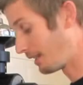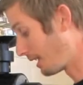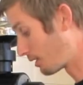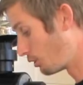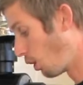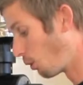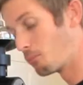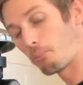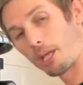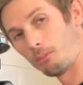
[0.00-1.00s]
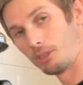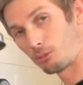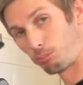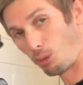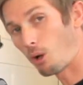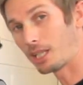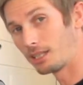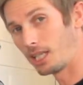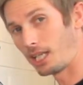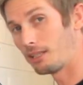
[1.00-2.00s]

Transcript: that there's no impediments blocking that.